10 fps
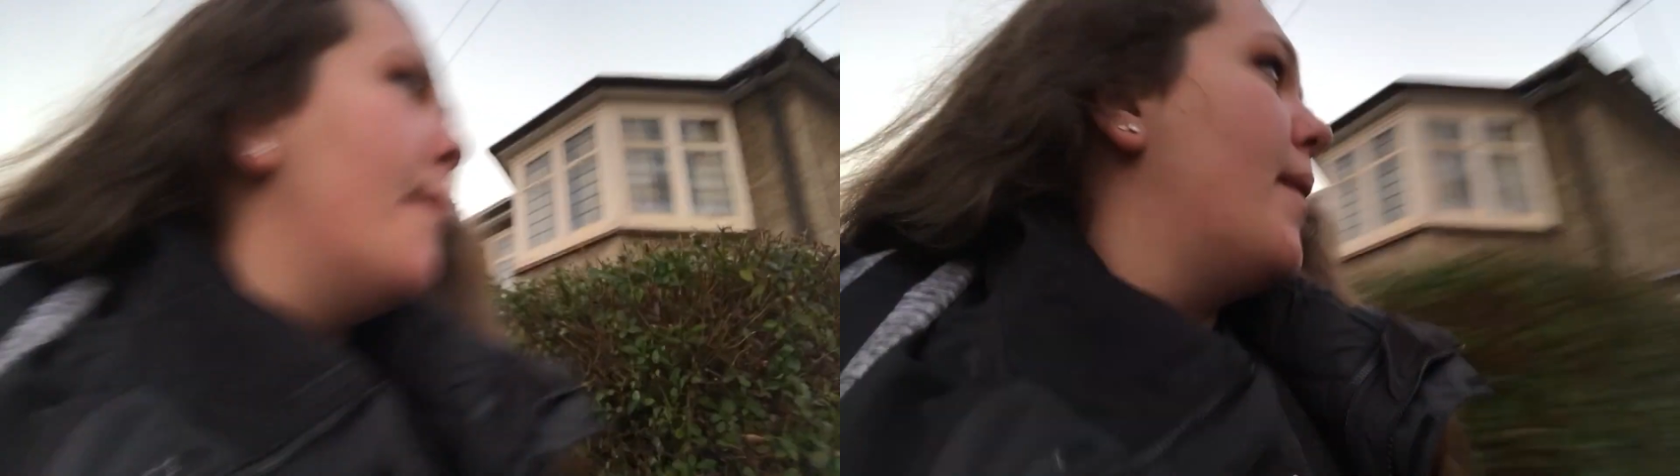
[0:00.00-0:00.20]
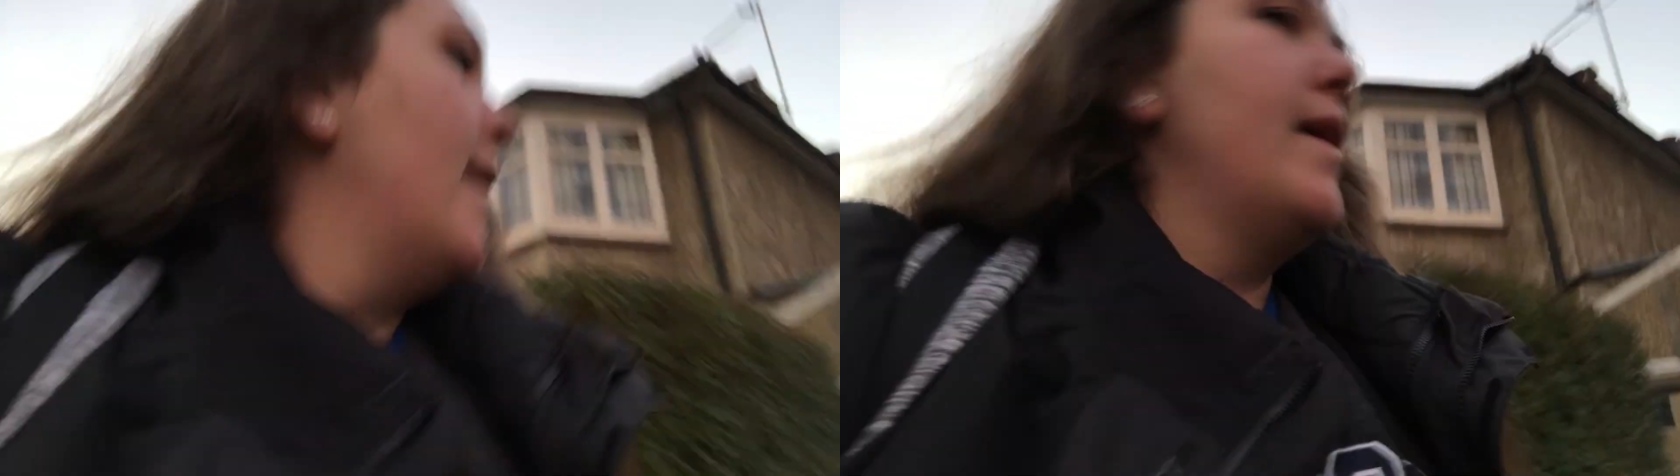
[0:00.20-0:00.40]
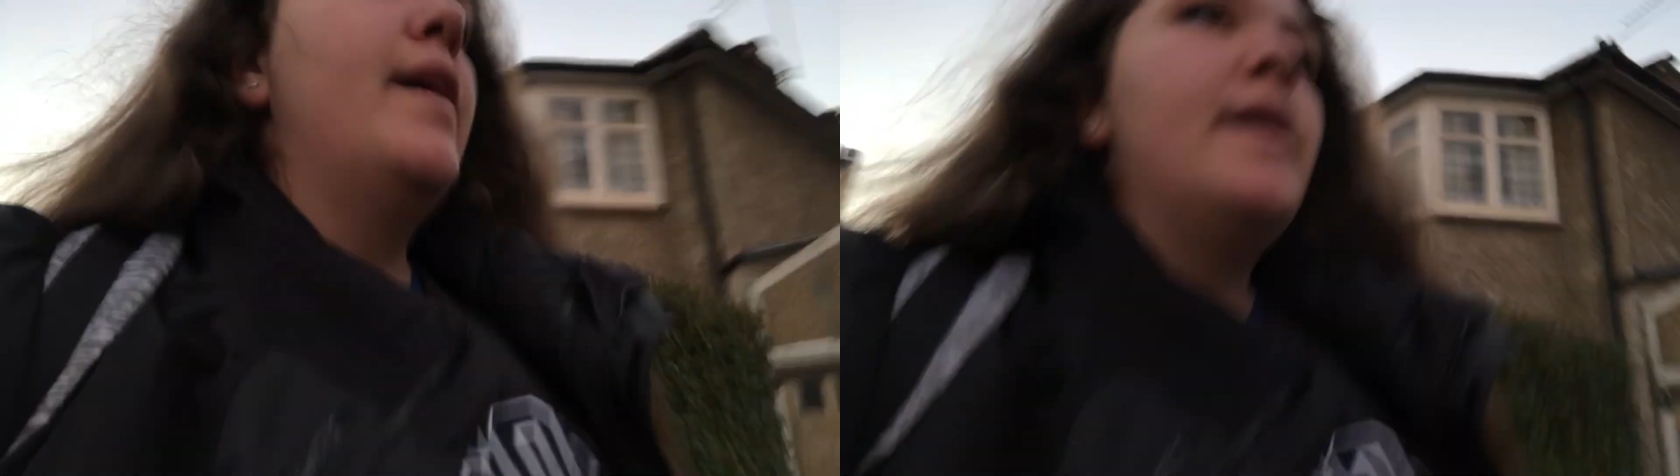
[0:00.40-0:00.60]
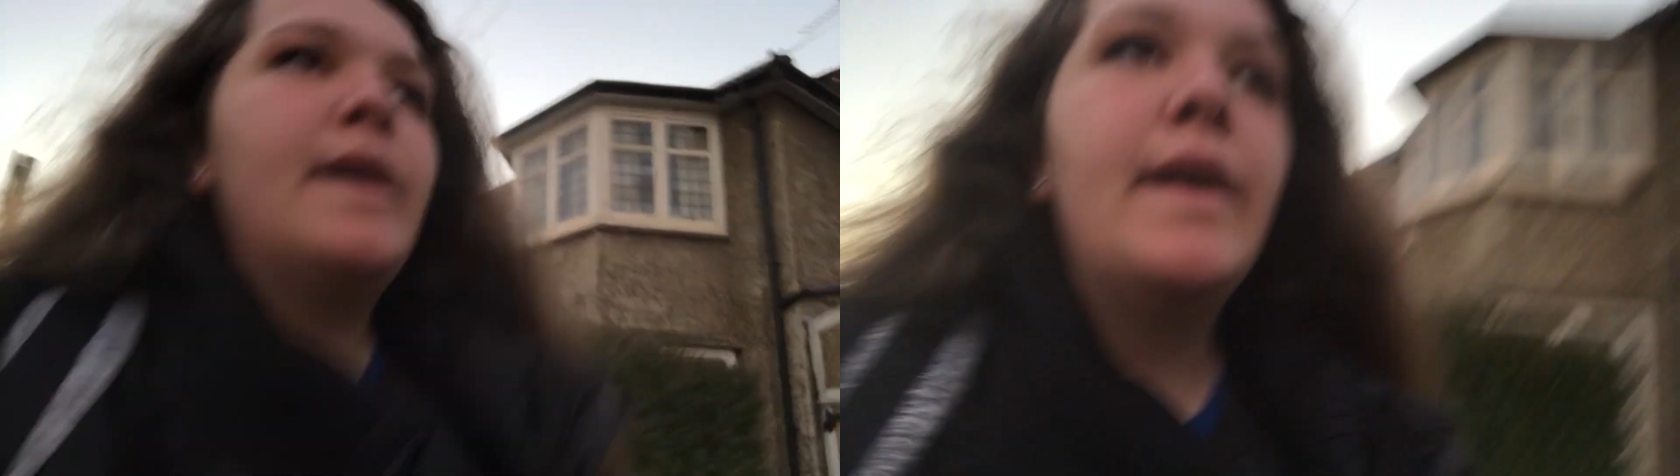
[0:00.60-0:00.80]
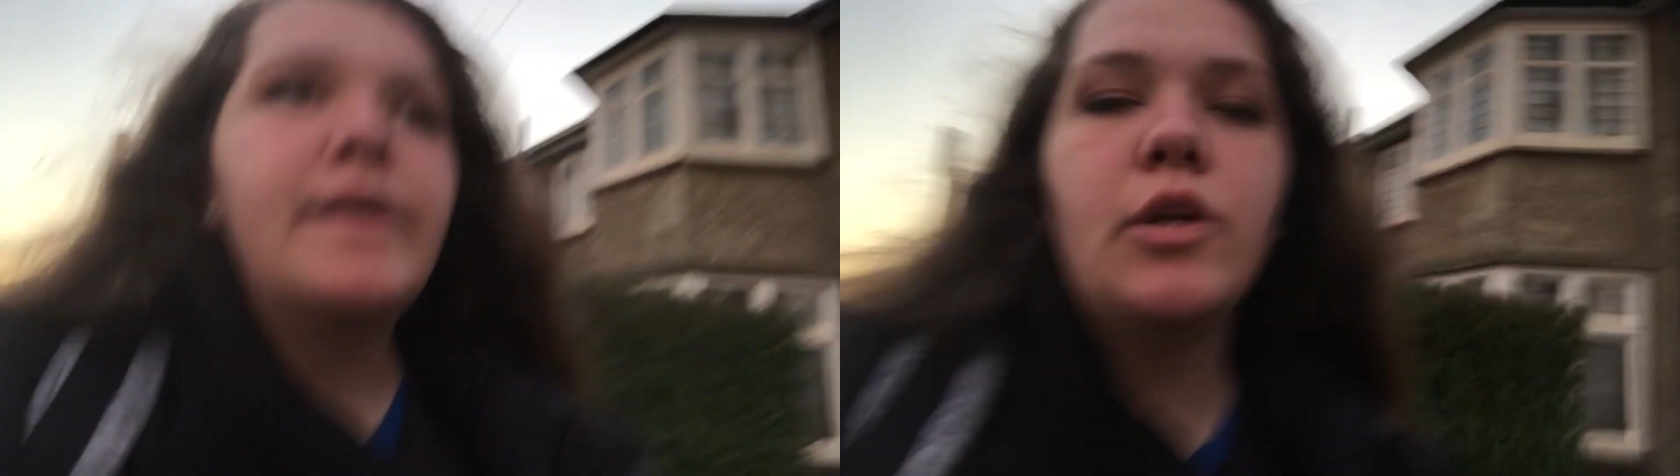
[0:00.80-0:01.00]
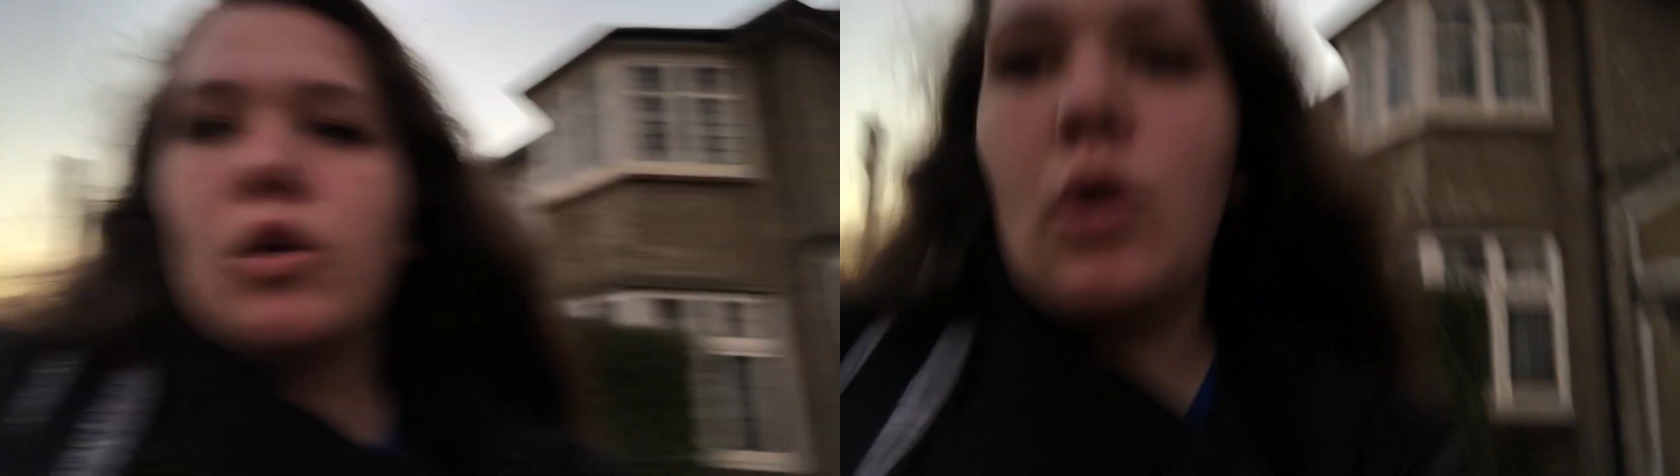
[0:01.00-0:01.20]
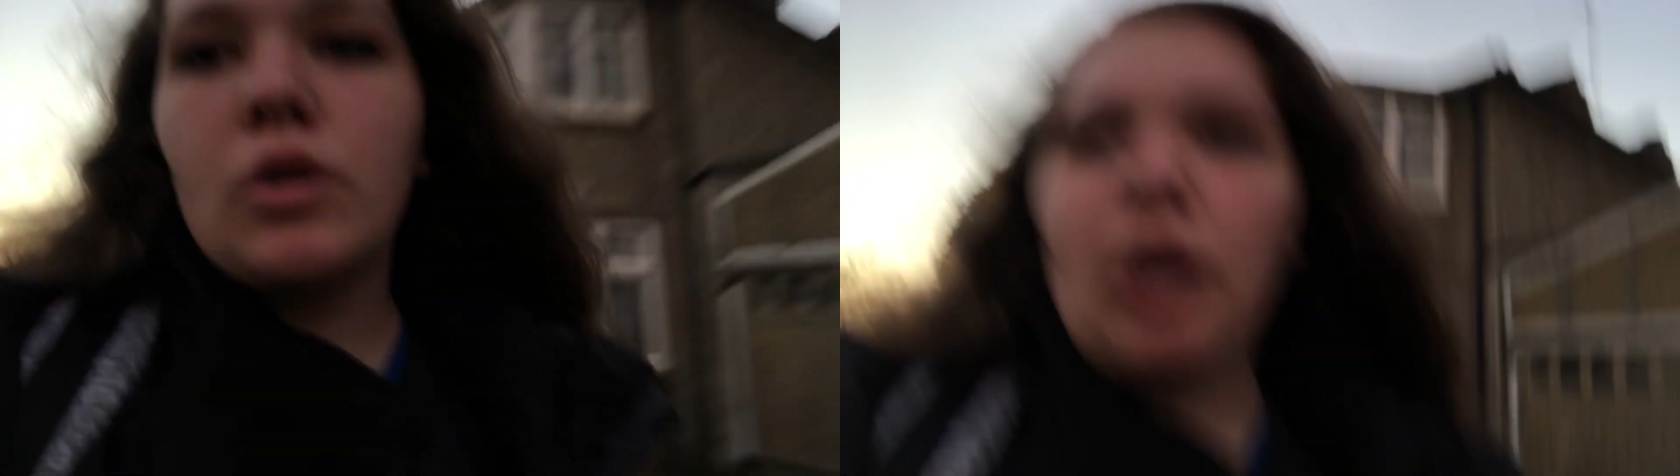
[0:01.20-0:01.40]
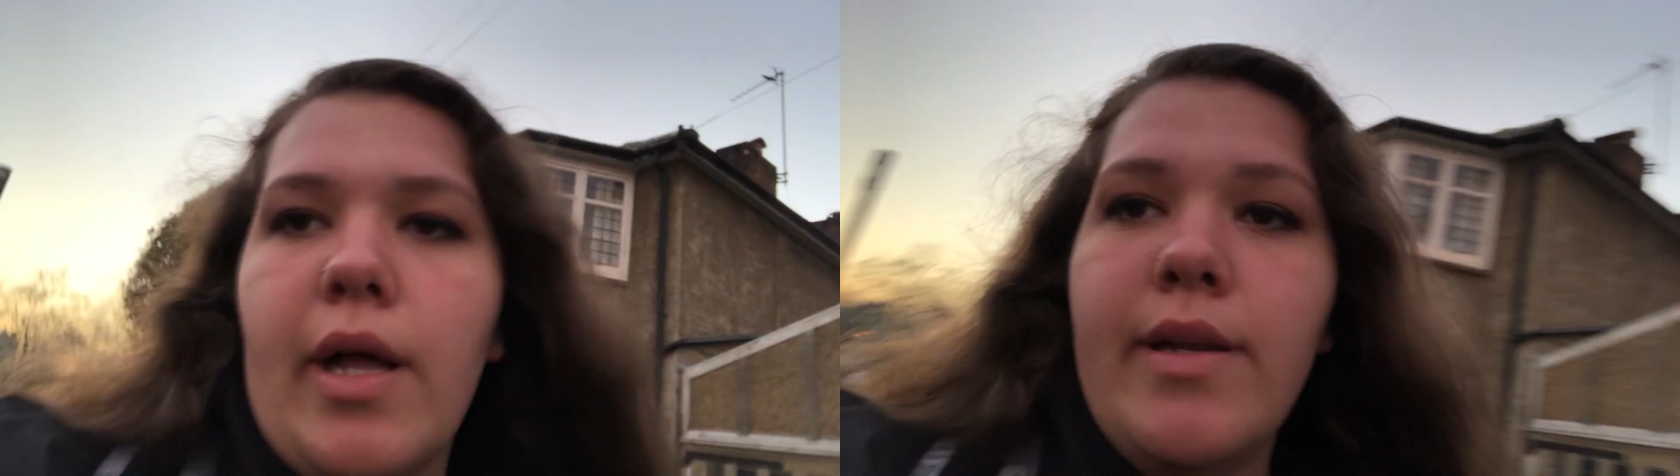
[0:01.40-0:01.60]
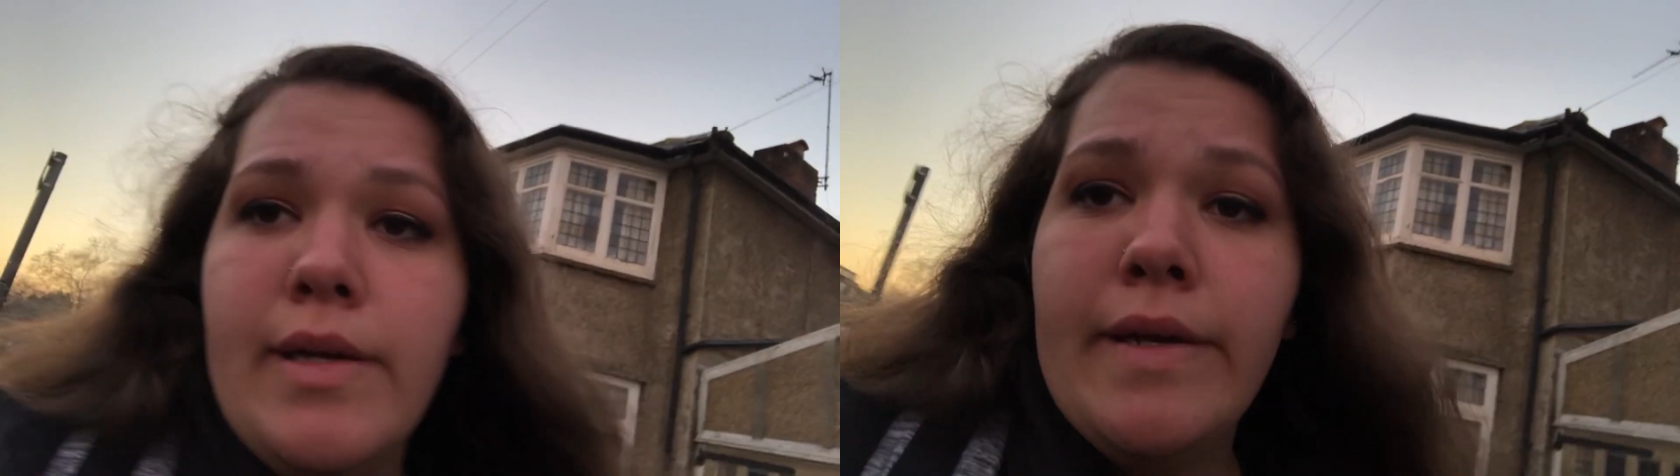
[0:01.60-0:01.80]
but your girl got